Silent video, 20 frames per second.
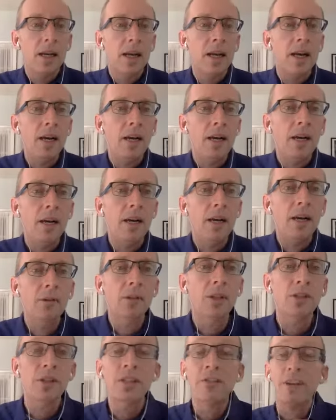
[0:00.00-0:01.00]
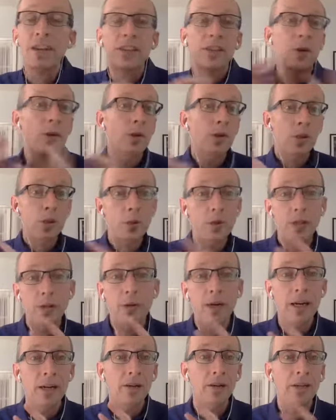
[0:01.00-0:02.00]
I was going to see if I could turn the screen
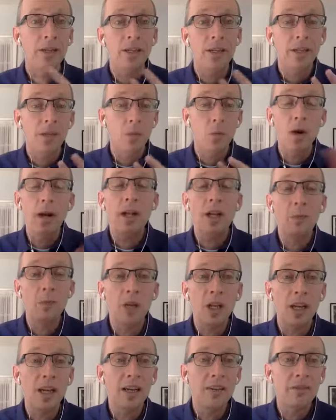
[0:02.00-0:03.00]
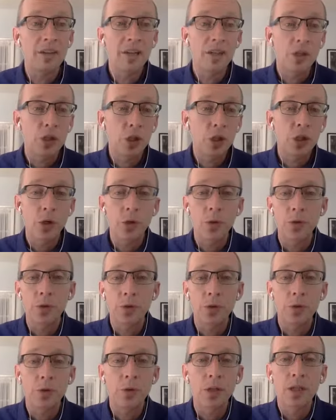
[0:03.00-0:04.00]
around while I'm live and show
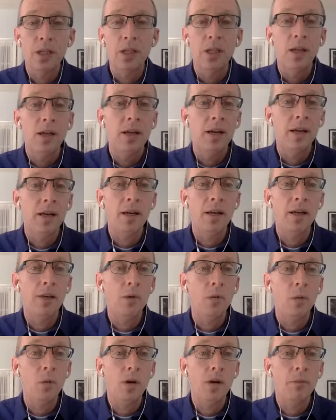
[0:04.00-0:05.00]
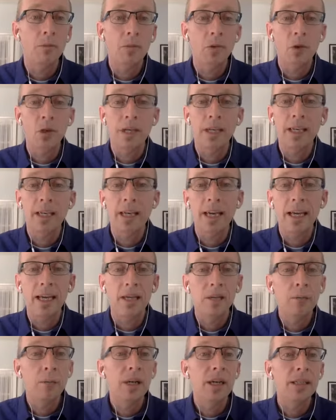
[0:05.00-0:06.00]
you what I'm looking
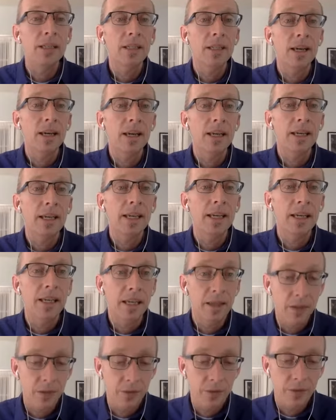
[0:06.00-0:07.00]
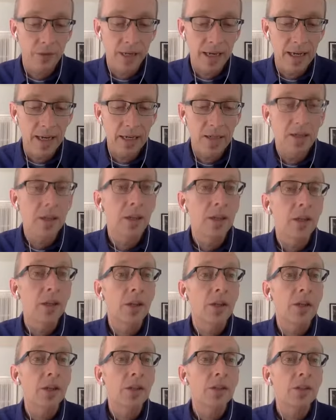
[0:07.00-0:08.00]
at, but I can't do that.
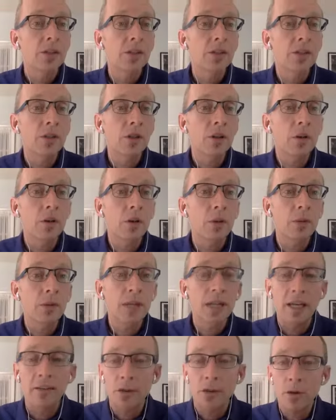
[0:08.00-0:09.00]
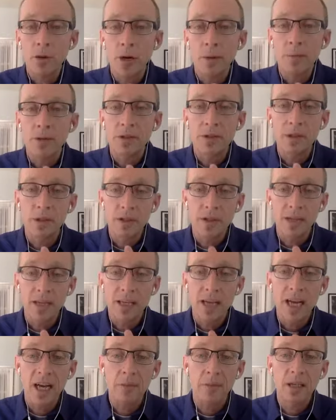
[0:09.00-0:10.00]
So I'm going to have to drop this into the
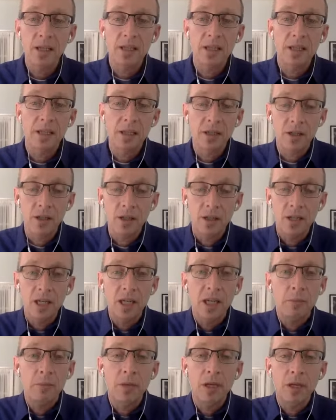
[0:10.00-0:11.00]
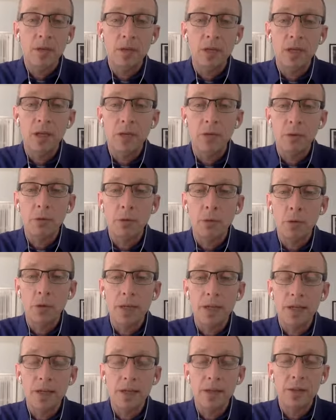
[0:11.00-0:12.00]
comments here. But we
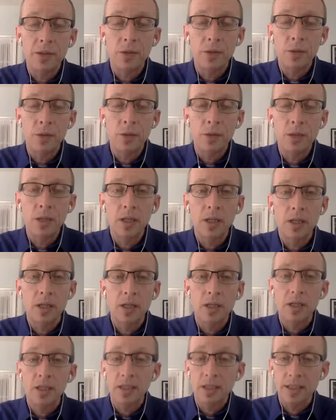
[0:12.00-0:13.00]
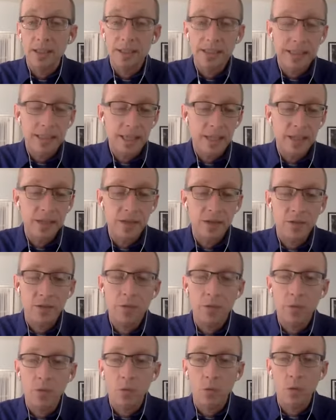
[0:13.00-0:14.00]
rolled out a new site
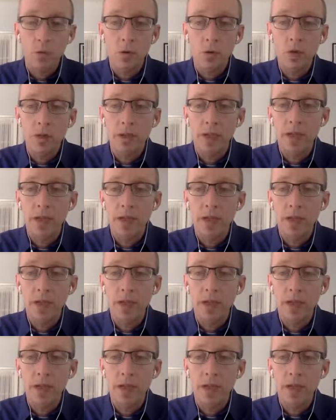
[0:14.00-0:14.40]
for a